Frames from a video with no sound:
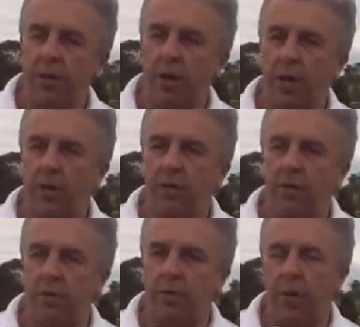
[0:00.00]
sides,
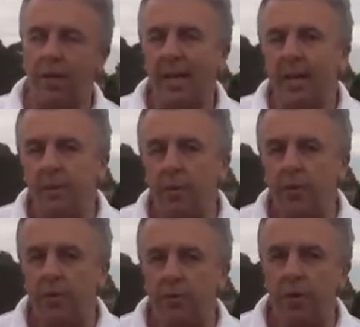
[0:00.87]
there's various
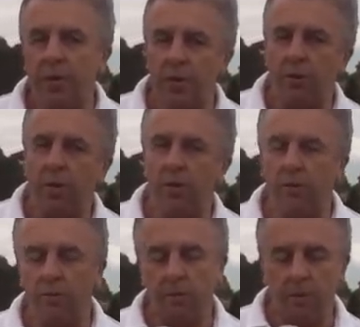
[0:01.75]
levels, there's various degrees
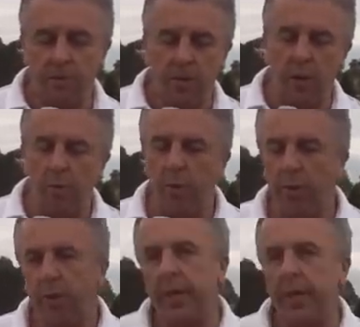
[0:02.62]
of slope on
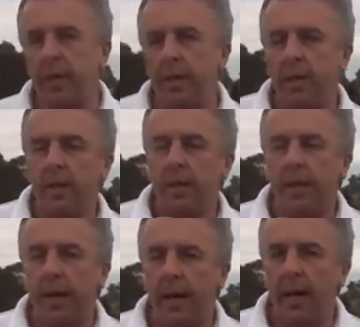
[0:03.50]
the thing,
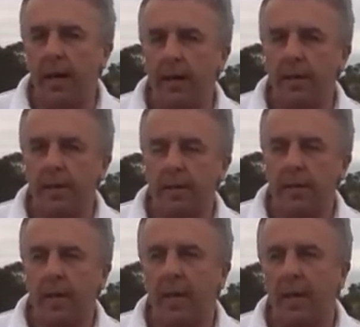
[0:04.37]
and
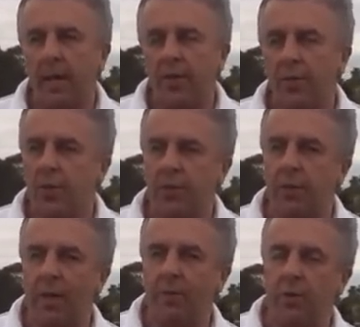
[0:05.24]
that allows for
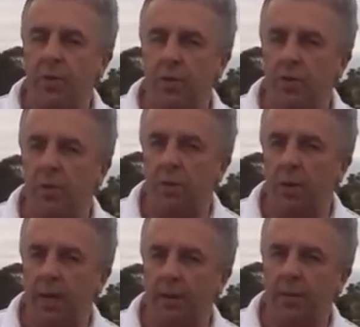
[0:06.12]
different levels to use it
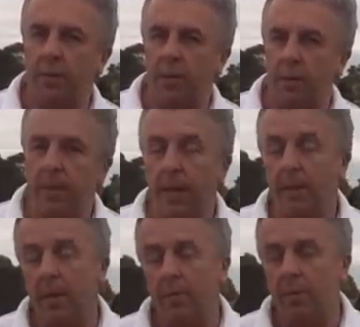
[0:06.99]
quite comfortably and
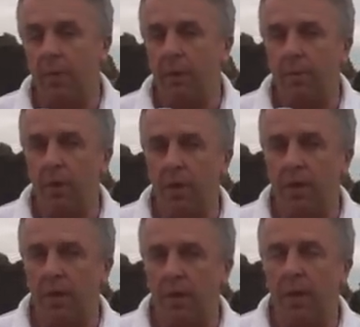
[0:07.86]
provide
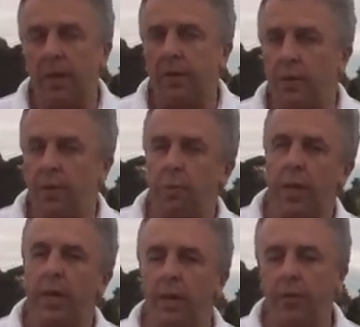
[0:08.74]
variety. It's also
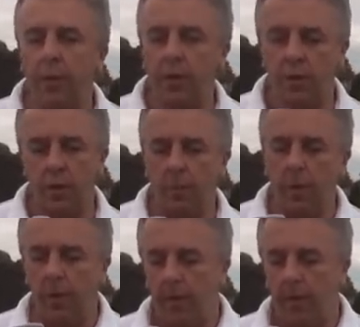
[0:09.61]
big enough you can jump